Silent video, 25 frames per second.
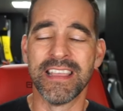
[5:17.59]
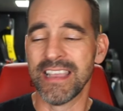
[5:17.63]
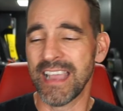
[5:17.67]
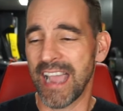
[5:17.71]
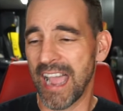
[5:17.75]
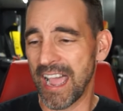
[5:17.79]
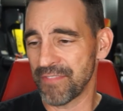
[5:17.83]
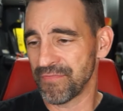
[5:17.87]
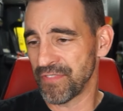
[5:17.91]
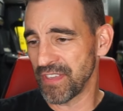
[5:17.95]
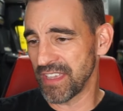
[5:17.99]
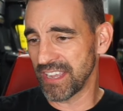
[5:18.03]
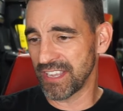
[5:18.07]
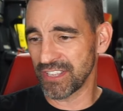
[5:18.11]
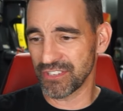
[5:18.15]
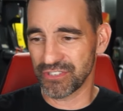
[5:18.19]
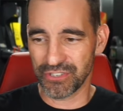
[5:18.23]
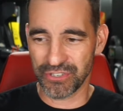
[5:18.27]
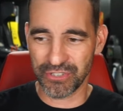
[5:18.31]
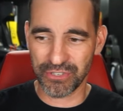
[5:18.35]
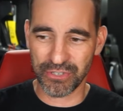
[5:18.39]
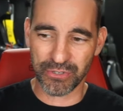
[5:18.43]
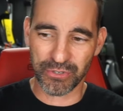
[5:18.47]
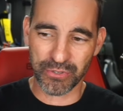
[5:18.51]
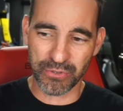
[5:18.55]
I think it's
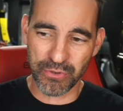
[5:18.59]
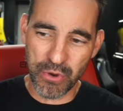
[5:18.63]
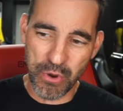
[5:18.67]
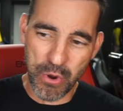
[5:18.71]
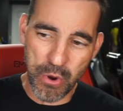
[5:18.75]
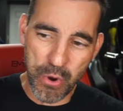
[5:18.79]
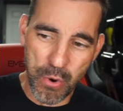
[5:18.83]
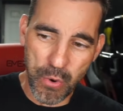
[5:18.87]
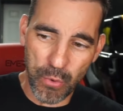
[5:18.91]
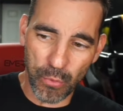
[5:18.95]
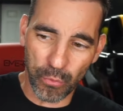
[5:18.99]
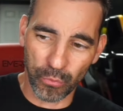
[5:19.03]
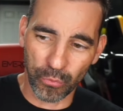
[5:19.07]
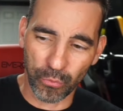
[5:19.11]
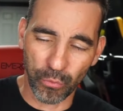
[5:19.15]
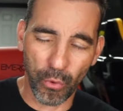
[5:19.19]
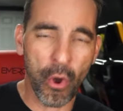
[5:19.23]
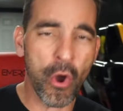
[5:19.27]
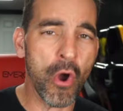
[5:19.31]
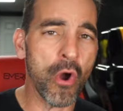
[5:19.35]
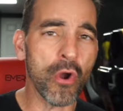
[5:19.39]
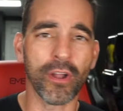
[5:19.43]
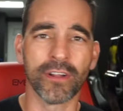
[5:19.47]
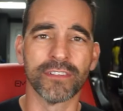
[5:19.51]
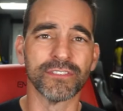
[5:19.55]
just
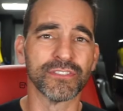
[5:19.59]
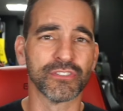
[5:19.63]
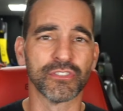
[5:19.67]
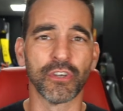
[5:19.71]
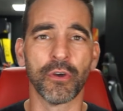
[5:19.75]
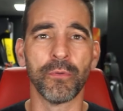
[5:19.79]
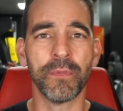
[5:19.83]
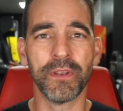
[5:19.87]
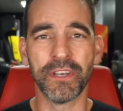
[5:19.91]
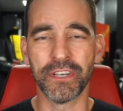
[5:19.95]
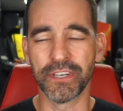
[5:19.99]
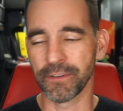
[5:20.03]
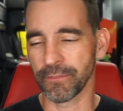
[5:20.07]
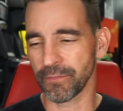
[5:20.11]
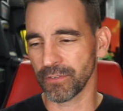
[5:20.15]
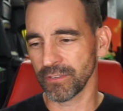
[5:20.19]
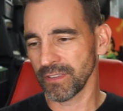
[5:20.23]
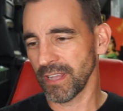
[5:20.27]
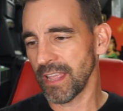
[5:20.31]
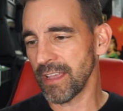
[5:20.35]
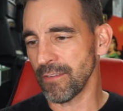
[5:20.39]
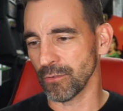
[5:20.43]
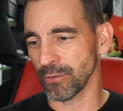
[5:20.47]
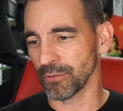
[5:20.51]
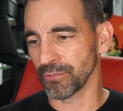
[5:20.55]
wrong on so many different
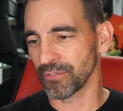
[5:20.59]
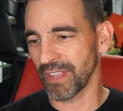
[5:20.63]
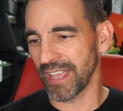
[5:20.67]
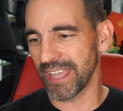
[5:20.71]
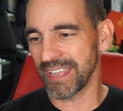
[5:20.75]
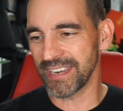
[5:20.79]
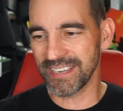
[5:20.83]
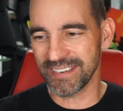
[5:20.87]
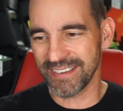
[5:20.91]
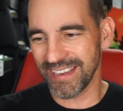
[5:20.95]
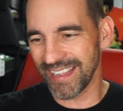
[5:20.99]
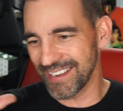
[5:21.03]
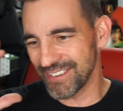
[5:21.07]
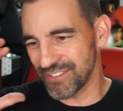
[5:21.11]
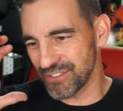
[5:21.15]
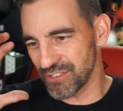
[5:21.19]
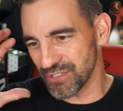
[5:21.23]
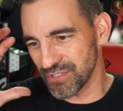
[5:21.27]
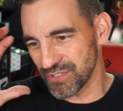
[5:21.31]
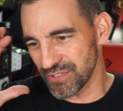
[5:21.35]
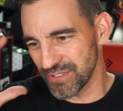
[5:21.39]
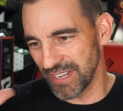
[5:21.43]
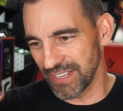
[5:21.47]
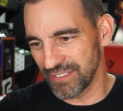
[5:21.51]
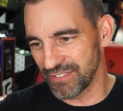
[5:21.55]
levels. And
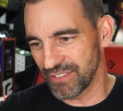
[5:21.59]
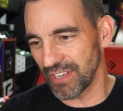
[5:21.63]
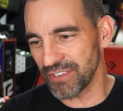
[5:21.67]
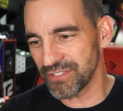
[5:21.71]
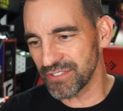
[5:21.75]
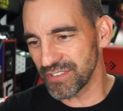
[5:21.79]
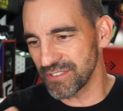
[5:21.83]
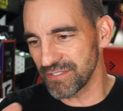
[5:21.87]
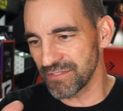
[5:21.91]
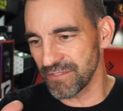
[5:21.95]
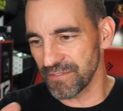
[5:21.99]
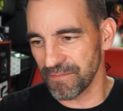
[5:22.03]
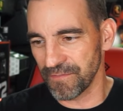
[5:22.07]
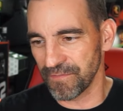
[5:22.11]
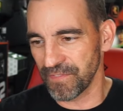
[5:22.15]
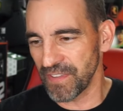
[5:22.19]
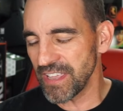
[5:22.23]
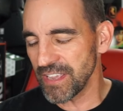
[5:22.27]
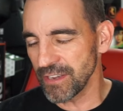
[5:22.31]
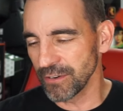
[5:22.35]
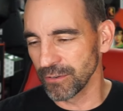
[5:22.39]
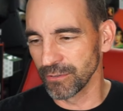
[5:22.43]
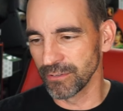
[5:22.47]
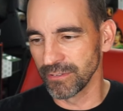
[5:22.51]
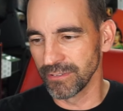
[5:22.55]
it doesn't
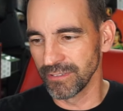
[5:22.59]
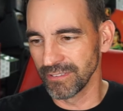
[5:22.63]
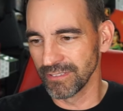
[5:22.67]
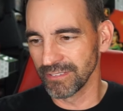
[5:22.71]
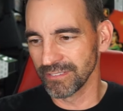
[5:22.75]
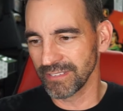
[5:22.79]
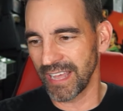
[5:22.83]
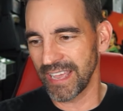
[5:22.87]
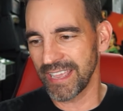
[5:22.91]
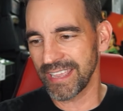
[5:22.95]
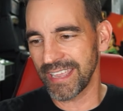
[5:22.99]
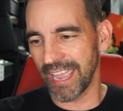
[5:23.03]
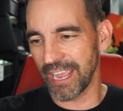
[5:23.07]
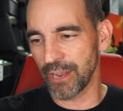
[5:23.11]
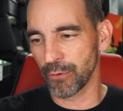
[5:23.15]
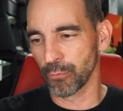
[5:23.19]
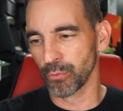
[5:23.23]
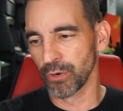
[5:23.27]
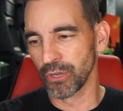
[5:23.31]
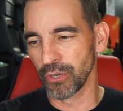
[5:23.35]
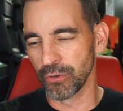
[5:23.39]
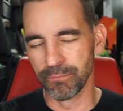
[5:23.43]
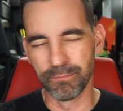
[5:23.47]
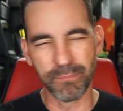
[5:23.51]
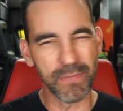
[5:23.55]
feel like a
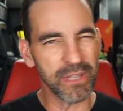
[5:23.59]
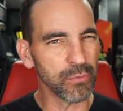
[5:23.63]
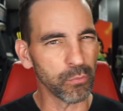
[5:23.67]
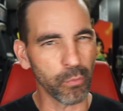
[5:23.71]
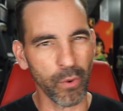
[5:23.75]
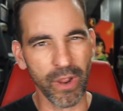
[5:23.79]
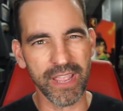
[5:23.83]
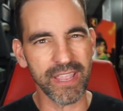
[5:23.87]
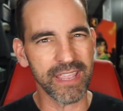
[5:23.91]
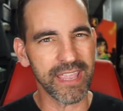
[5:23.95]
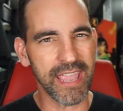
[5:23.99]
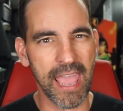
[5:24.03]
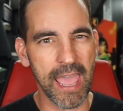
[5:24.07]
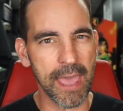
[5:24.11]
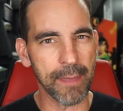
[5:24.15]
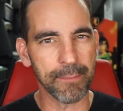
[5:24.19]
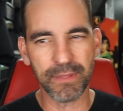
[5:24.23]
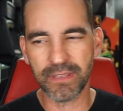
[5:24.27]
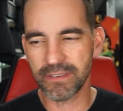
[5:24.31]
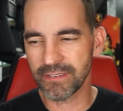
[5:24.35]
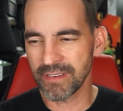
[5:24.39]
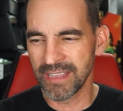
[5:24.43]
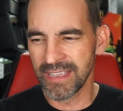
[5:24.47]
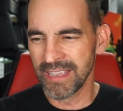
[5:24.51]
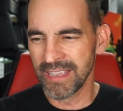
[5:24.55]
real Midway
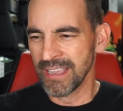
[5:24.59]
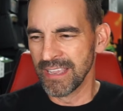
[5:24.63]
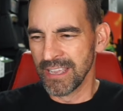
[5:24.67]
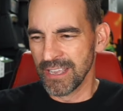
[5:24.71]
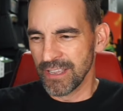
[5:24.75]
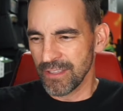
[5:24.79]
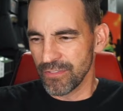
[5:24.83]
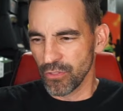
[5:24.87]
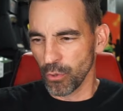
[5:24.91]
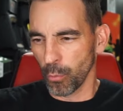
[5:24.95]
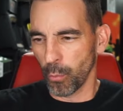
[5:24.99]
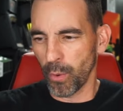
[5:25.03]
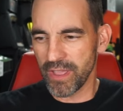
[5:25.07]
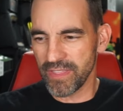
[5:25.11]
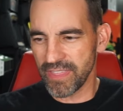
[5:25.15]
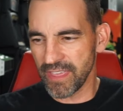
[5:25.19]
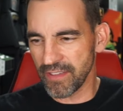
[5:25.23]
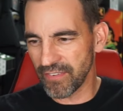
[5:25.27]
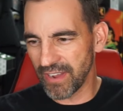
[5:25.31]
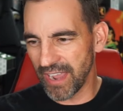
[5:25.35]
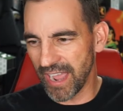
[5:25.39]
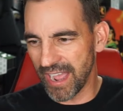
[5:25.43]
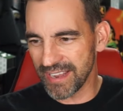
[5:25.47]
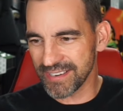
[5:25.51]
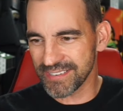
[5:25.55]
cabinet, the way they've
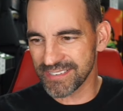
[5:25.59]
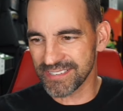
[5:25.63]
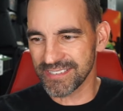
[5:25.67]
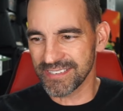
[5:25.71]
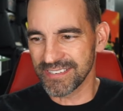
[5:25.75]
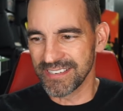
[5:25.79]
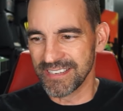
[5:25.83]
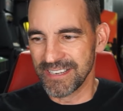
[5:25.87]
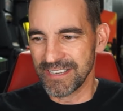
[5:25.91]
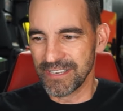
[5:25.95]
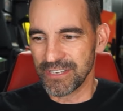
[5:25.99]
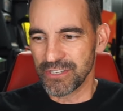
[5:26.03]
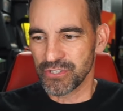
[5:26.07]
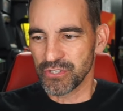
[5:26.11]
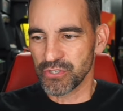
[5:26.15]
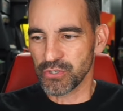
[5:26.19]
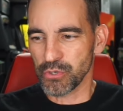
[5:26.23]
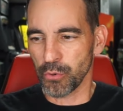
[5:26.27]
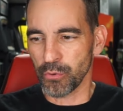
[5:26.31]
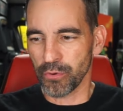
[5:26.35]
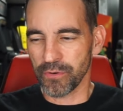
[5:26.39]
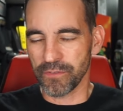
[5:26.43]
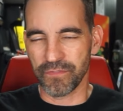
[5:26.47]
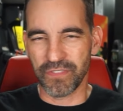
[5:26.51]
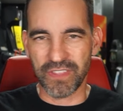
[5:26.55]
got
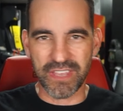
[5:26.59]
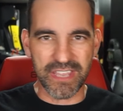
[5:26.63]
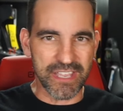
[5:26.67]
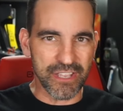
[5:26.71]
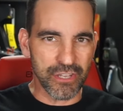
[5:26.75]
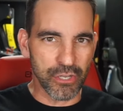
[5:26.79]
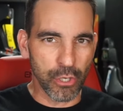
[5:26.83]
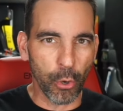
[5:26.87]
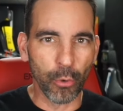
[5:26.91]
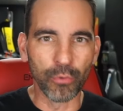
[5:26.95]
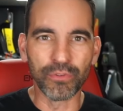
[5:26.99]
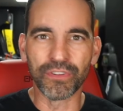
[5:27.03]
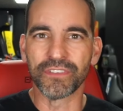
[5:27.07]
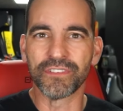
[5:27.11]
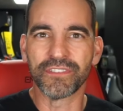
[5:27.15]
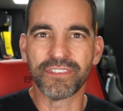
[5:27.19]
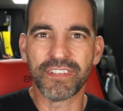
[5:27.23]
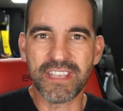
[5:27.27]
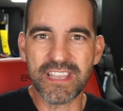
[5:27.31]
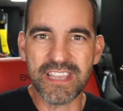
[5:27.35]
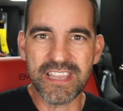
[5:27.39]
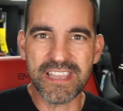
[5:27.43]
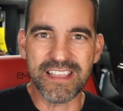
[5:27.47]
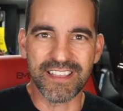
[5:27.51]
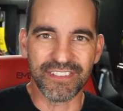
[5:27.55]
sort of the Golden
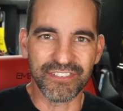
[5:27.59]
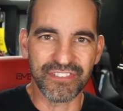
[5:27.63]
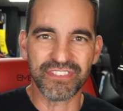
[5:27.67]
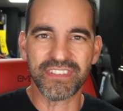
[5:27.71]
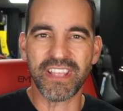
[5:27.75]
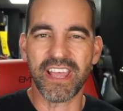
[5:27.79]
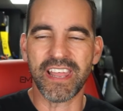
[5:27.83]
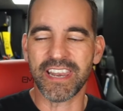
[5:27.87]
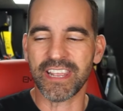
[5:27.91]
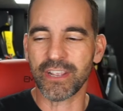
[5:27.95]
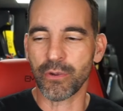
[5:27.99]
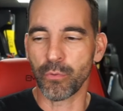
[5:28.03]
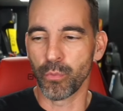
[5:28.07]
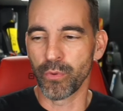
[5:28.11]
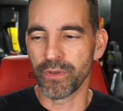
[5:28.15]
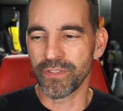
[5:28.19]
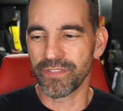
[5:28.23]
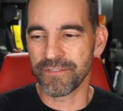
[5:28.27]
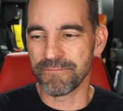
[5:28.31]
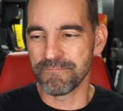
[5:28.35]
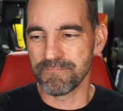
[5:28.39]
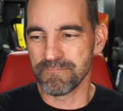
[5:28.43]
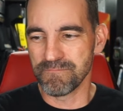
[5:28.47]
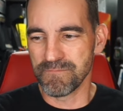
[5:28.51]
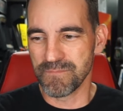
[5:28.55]
Tee aesthetic with
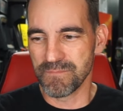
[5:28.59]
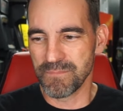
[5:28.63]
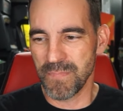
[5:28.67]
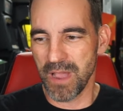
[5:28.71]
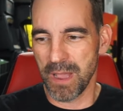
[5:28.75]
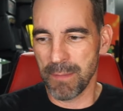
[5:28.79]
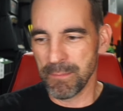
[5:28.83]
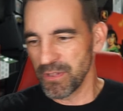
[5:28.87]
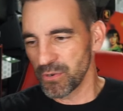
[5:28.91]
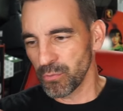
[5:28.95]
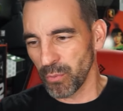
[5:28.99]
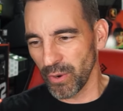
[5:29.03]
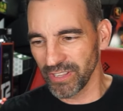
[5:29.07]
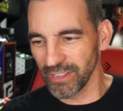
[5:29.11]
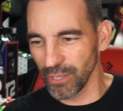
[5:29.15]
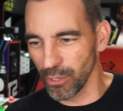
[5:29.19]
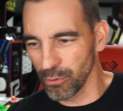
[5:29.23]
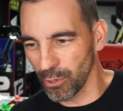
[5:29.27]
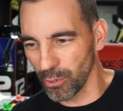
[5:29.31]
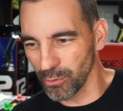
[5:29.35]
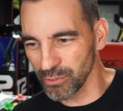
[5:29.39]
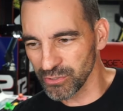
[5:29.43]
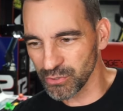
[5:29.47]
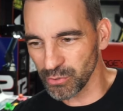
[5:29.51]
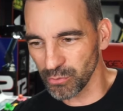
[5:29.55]
a Midway
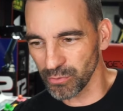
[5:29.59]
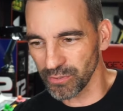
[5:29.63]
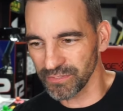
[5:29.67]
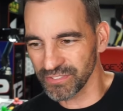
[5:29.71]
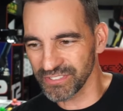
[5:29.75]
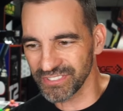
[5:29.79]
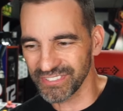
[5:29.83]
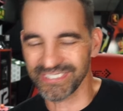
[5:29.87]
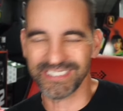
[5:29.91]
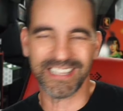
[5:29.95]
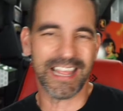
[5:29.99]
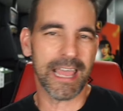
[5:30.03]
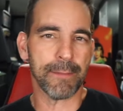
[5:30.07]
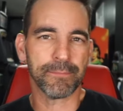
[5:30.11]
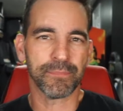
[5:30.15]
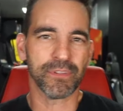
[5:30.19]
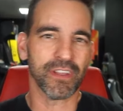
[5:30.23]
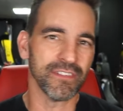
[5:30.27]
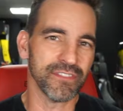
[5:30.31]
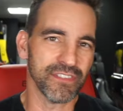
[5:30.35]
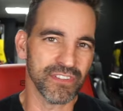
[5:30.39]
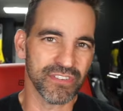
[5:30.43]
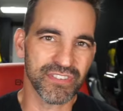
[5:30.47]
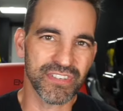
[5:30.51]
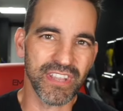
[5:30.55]
logo sort of slapped
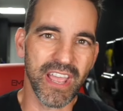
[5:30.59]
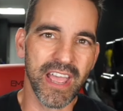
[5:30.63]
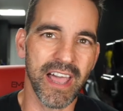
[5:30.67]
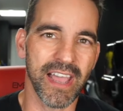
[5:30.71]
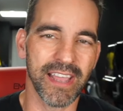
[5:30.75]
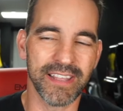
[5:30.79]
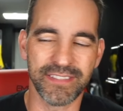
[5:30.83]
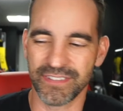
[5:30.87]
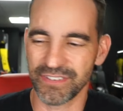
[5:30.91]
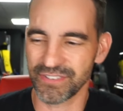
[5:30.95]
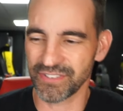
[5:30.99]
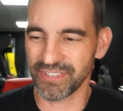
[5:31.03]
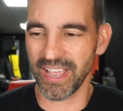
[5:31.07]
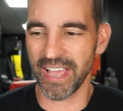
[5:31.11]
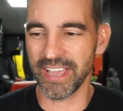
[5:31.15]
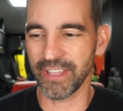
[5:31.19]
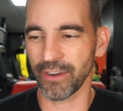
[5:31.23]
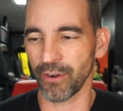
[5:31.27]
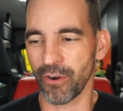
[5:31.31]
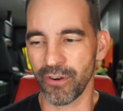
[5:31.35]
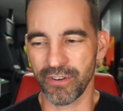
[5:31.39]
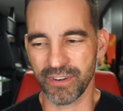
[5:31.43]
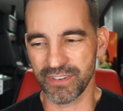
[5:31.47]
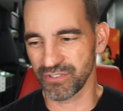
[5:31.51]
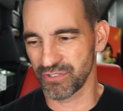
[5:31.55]
on the side. The side
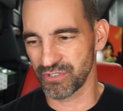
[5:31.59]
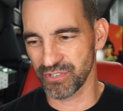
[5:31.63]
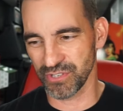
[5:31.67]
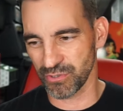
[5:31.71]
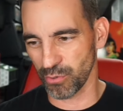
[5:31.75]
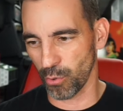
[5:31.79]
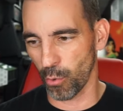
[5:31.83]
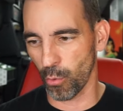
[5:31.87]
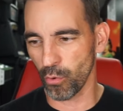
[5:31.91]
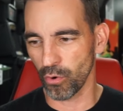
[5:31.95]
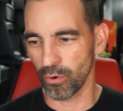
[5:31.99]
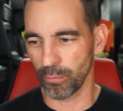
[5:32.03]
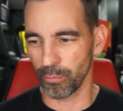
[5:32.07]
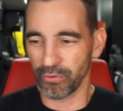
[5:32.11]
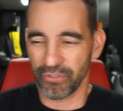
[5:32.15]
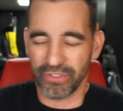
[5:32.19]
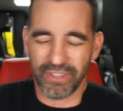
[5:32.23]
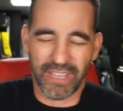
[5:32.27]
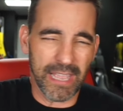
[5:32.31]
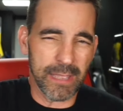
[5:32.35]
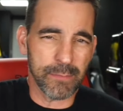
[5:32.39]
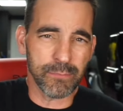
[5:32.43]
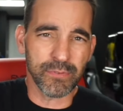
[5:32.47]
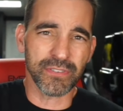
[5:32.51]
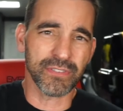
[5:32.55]
art is just horrible. The
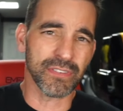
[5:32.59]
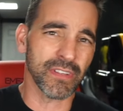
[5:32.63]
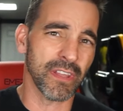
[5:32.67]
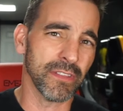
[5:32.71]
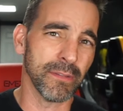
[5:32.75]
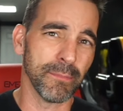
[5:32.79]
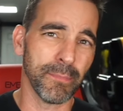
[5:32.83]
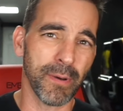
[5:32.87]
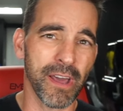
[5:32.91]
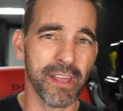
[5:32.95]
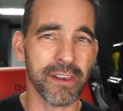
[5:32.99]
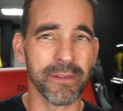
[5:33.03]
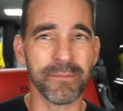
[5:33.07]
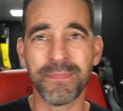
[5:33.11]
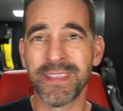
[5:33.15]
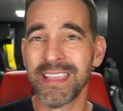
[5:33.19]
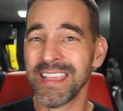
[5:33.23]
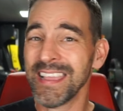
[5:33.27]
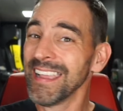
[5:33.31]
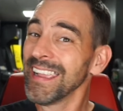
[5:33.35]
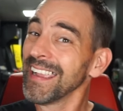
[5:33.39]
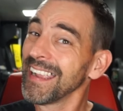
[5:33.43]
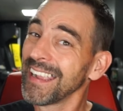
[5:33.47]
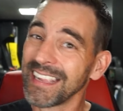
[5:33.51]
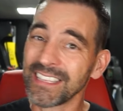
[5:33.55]
games that's on the bottom,
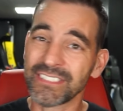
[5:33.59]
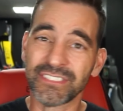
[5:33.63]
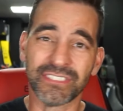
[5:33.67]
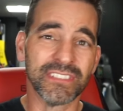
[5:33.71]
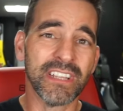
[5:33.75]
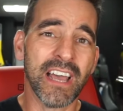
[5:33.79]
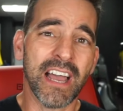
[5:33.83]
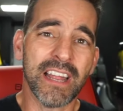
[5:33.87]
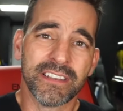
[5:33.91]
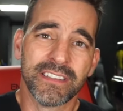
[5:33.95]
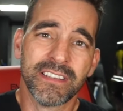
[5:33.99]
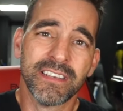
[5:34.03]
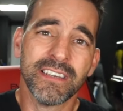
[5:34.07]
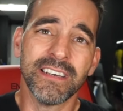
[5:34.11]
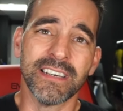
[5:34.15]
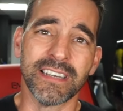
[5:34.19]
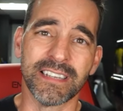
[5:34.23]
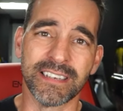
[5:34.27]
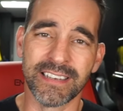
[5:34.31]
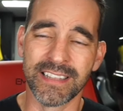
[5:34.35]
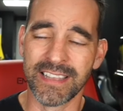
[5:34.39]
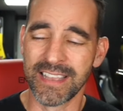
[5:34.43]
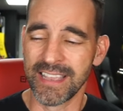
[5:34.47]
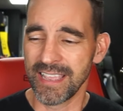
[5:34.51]
it's not good.